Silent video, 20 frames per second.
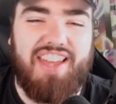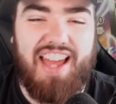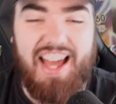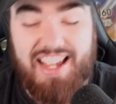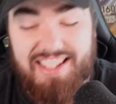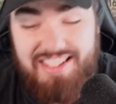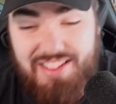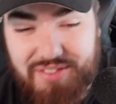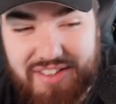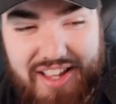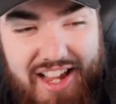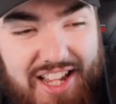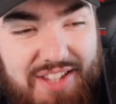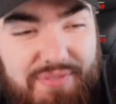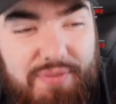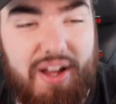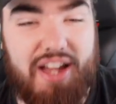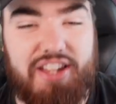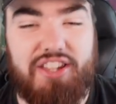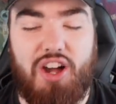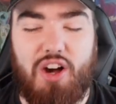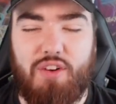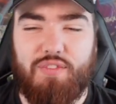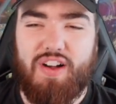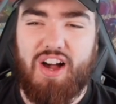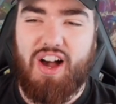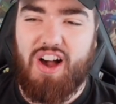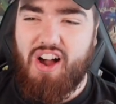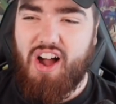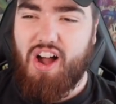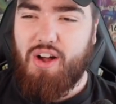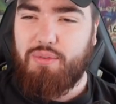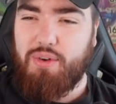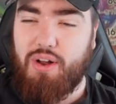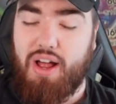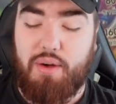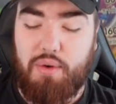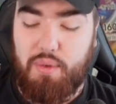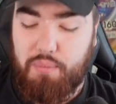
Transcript: gassed, But yo, my heart,